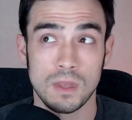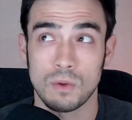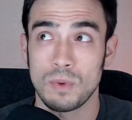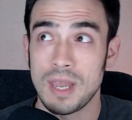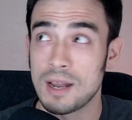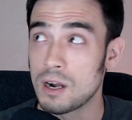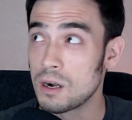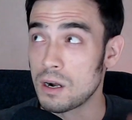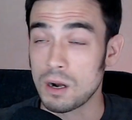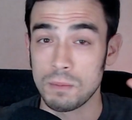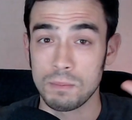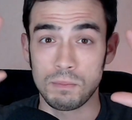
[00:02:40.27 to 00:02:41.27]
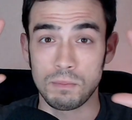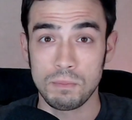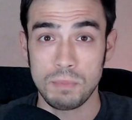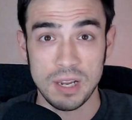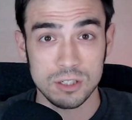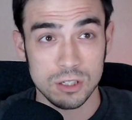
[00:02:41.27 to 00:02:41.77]
Like we had our, our
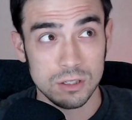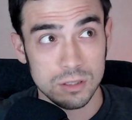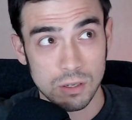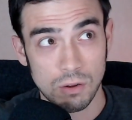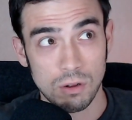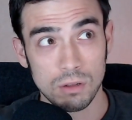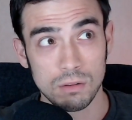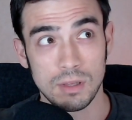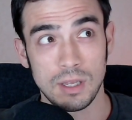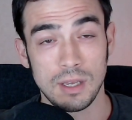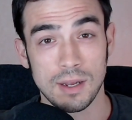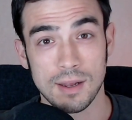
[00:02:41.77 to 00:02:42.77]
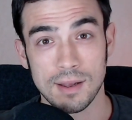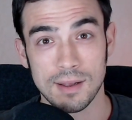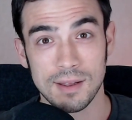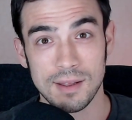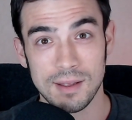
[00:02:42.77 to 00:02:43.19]
pictures on the, uh,